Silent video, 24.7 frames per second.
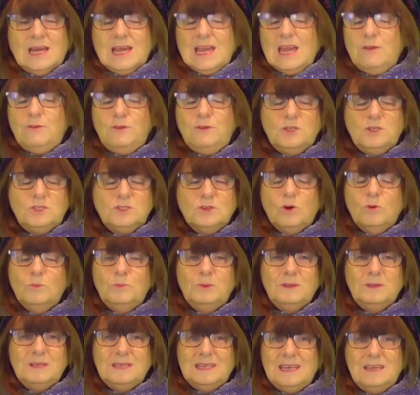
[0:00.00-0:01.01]
If you don't
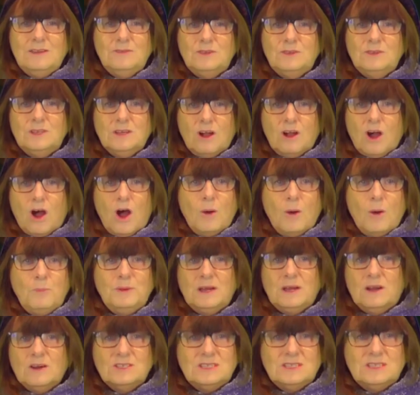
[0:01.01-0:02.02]
believe in a God
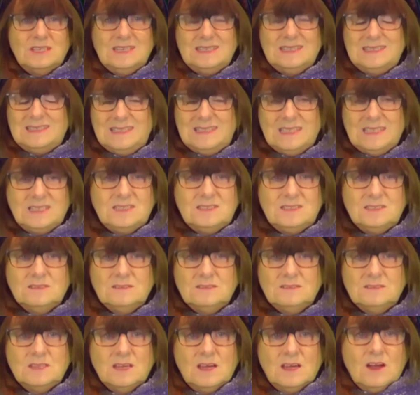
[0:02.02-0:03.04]
because he is
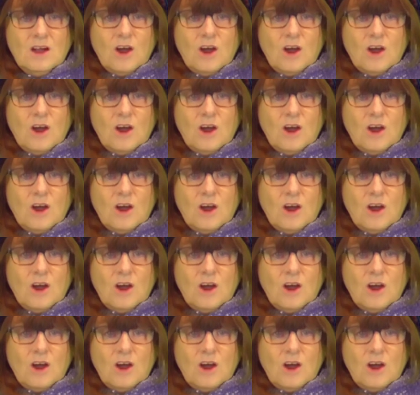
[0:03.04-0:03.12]
distant,